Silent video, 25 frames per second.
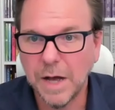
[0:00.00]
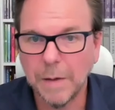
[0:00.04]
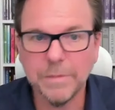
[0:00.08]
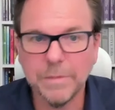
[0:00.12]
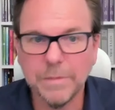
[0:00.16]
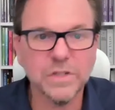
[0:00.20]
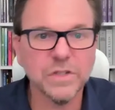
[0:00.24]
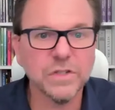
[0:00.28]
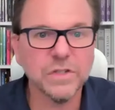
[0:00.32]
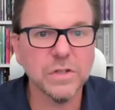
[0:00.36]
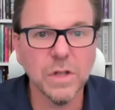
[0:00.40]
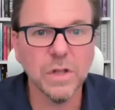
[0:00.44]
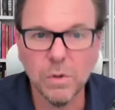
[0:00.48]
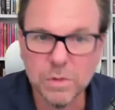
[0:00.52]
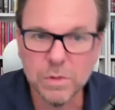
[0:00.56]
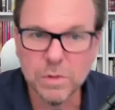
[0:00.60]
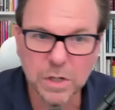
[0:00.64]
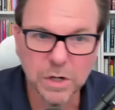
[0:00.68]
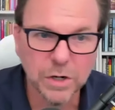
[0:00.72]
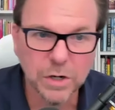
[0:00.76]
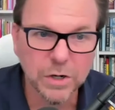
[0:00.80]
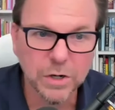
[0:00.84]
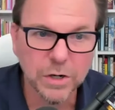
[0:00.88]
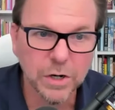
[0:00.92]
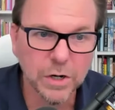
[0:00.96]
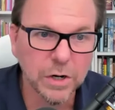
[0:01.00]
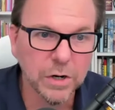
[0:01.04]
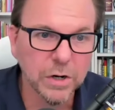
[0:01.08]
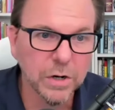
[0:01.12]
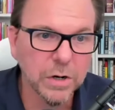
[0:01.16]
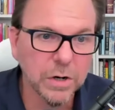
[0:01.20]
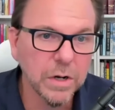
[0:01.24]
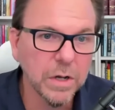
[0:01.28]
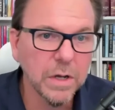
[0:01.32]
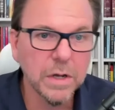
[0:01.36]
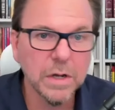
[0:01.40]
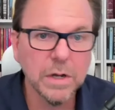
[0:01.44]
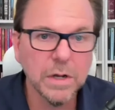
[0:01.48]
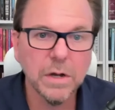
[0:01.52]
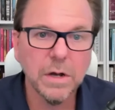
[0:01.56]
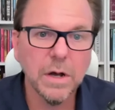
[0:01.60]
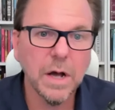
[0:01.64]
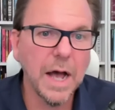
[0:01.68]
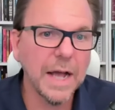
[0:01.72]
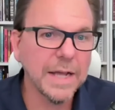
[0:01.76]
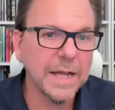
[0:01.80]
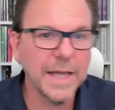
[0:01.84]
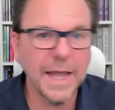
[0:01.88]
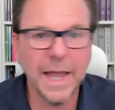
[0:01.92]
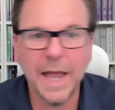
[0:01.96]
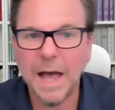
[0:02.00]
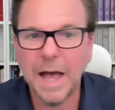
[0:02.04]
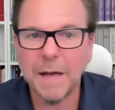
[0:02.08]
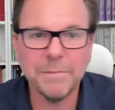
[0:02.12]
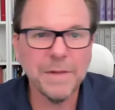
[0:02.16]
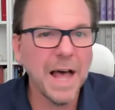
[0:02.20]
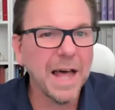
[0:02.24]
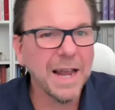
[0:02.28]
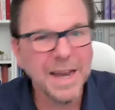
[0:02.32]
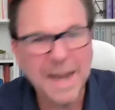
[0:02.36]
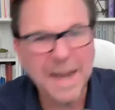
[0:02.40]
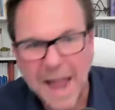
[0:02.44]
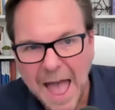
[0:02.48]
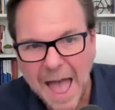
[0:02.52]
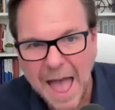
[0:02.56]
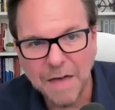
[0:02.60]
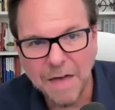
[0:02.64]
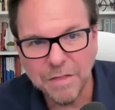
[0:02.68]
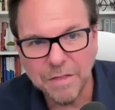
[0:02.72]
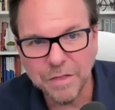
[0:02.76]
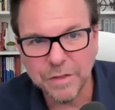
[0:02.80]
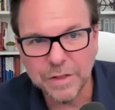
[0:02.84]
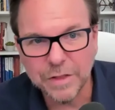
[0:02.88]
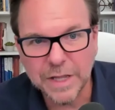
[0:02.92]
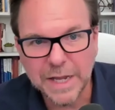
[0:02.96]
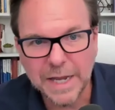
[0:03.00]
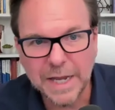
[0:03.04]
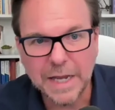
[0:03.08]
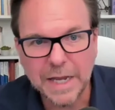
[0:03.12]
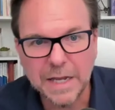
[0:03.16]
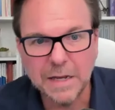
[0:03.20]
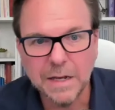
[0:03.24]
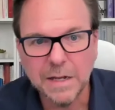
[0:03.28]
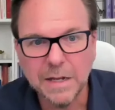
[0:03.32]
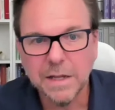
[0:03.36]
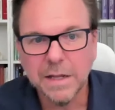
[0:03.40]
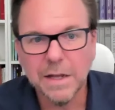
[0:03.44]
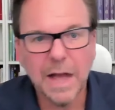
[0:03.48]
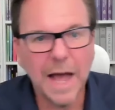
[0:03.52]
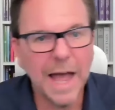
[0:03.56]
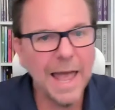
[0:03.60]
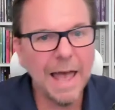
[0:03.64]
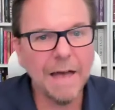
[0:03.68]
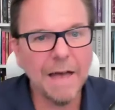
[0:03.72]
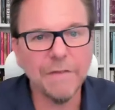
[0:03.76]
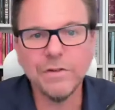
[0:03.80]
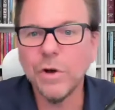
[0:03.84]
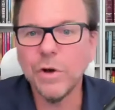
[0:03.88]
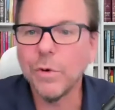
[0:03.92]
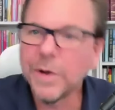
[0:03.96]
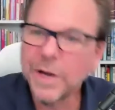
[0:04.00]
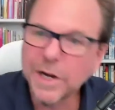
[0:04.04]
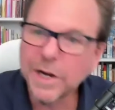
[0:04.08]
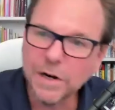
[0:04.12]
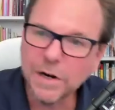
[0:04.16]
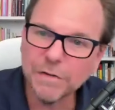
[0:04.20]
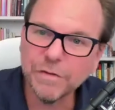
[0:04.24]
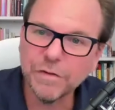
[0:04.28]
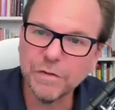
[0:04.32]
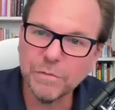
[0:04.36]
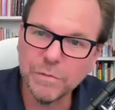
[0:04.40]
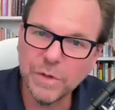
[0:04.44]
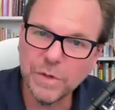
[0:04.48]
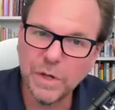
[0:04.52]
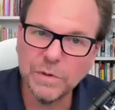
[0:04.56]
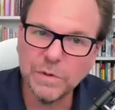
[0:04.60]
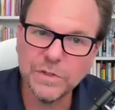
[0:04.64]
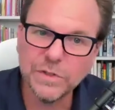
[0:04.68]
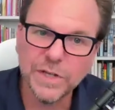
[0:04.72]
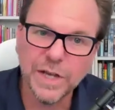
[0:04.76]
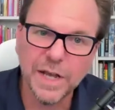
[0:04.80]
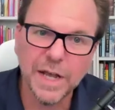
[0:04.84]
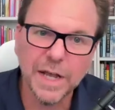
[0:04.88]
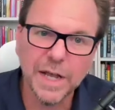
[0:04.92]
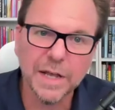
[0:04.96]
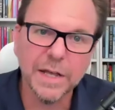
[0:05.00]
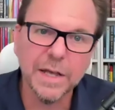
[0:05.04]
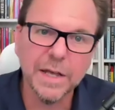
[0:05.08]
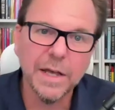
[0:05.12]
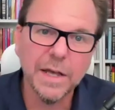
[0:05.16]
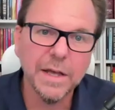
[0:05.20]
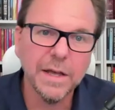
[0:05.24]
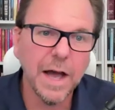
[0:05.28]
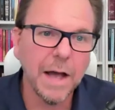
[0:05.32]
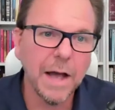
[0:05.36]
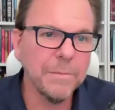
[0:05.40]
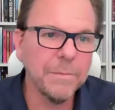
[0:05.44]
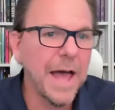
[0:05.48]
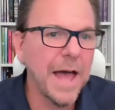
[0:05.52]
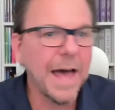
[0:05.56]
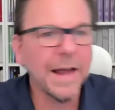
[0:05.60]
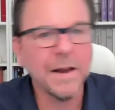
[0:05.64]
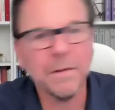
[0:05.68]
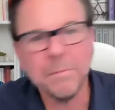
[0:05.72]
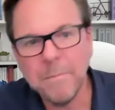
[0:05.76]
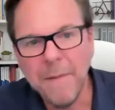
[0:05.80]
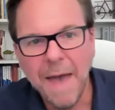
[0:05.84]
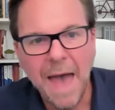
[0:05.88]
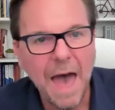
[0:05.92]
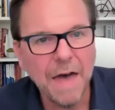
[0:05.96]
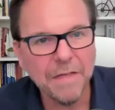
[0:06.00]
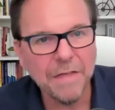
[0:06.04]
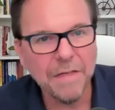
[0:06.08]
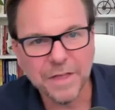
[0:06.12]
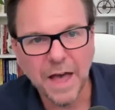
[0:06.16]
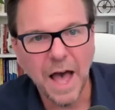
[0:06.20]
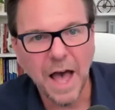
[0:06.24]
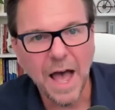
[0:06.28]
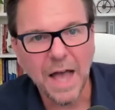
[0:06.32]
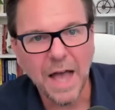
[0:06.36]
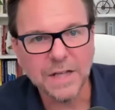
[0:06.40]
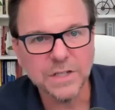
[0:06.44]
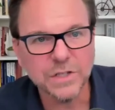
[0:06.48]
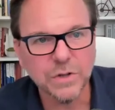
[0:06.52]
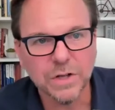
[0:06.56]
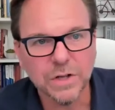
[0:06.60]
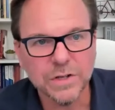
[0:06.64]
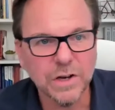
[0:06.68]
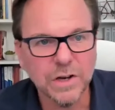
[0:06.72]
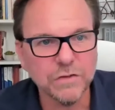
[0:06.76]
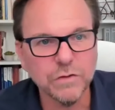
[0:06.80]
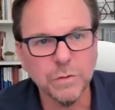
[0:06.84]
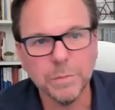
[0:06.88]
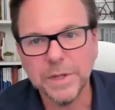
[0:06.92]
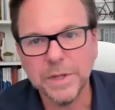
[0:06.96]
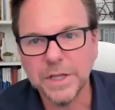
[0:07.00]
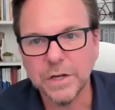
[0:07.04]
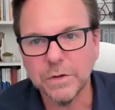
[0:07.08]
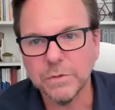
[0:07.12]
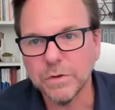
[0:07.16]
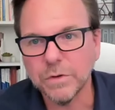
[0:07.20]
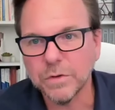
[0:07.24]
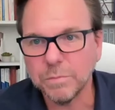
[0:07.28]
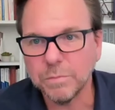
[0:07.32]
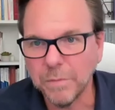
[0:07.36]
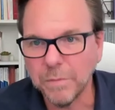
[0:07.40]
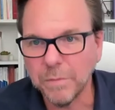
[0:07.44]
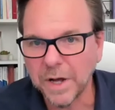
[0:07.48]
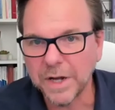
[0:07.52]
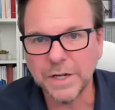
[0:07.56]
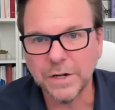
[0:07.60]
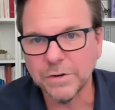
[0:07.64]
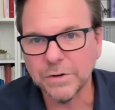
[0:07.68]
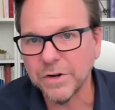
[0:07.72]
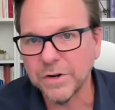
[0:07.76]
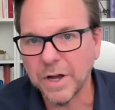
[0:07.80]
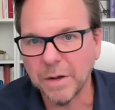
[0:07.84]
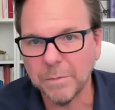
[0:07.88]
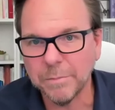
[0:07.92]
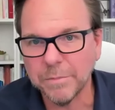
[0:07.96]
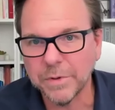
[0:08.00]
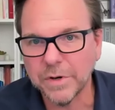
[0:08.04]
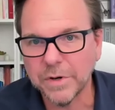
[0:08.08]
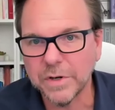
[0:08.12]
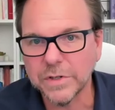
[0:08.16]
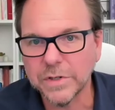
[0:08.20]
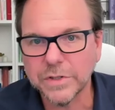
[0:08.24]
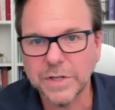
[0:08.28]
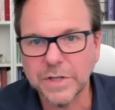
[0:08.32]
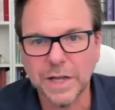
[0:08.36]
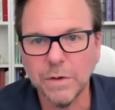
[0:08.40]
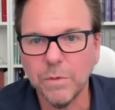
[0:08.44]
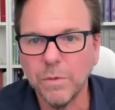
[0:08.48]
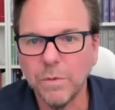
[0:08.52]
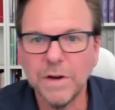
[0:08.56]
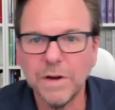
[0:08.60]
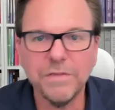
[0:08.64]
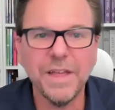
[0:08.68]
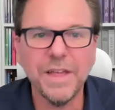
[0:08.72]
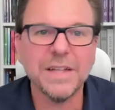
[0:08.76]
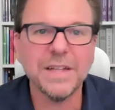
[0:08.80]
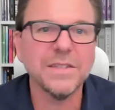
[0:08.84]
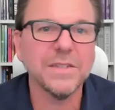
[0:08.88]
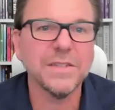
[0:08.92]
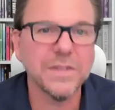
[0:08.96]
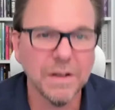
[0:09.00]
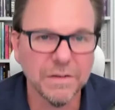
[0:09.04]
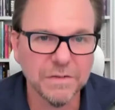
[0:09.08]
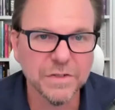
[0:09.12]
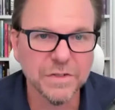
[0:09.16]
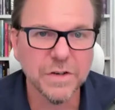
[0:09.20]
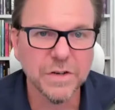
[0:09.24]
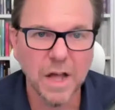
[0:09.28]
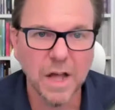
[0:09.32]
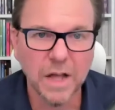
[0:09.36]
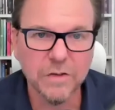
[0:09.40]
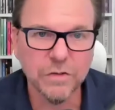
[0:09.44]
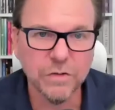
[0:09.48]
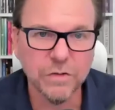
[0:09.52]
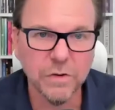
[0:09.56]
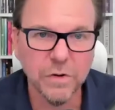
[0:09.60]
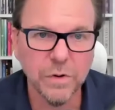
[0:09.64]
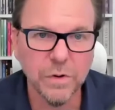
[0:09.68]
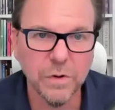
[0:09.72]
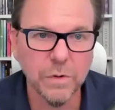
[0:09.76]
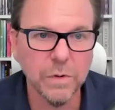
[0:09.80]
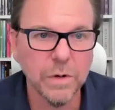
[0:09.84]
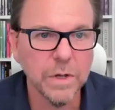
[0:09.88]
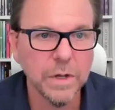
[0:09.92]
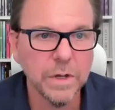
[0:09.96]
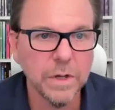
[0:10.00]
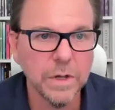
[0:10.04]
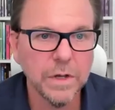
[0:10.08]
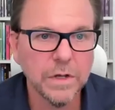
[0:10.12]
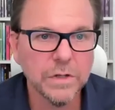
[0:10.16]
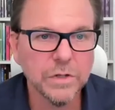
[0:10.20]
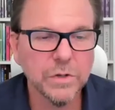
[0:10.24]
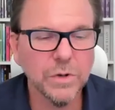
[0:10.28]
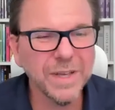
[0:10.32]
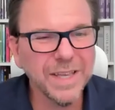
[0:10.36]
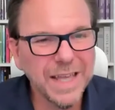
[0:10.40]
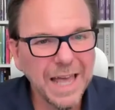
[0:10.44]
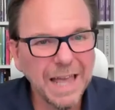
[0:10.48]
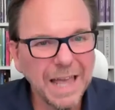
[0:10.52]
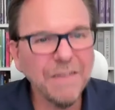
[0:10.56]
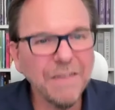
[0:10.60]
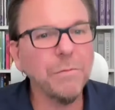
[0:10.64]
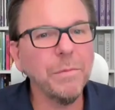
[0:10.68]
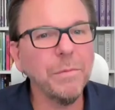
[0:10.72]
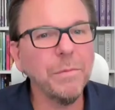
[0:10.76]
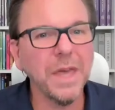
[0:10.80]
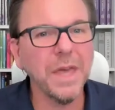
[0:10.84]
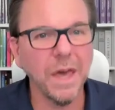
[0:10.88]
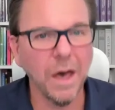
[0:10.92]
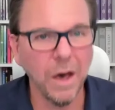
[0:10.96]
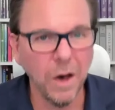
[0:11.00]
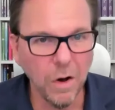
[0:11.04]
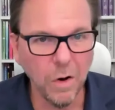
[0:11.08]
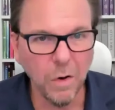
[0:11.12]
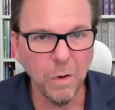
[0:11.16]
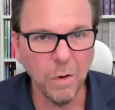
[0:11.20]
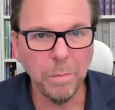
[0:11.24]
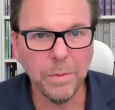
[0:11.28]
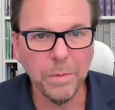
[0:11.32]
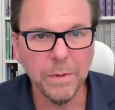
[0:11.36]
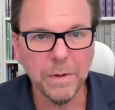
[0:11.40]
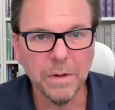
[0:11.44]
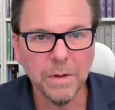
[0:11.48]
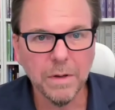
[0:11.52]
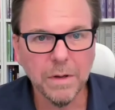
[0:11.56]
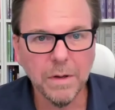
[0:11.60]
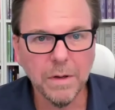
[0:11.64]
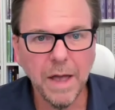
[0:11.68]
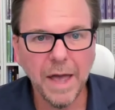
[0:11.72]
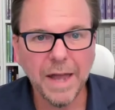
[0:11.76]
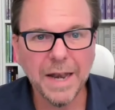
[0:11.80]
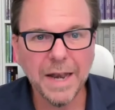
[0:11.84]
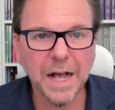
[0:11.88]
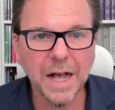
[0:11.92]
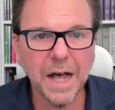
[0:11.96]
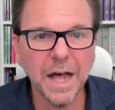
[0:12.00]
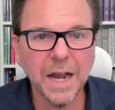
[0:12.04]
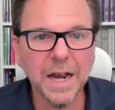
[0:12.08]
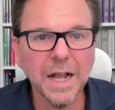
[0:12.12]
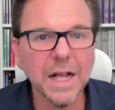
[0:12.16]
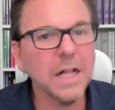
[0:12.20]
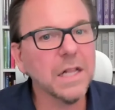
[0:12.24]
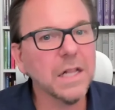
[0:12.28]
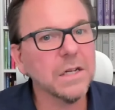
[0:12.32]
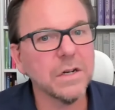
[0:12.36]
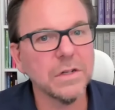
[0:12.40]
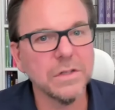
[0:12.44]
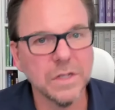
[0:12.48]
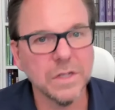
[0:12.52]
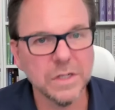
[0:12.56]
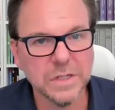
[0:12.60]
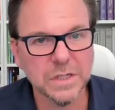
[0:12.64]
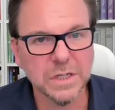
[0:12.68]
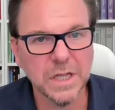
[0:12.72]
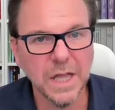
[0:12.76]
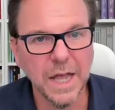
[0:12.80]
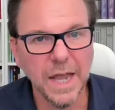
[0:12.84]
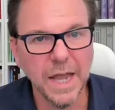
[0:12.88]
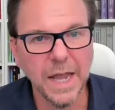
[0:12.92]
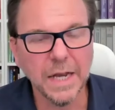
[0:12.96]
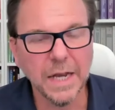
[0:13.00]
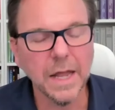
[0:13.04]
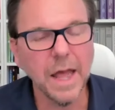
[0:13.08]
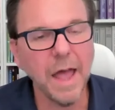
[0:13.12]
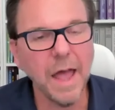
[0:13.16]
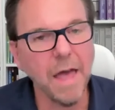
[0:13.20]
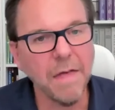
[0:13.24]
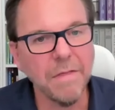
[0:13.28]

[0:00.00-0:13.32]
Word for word: I'm a slow learner. I'm not an athlete. I have no ear for music. I'm not a math guy, so I'll never be good with money or numbers. Like, what if that stuff's not true? So it gave me hope and it kind of cleared the slate.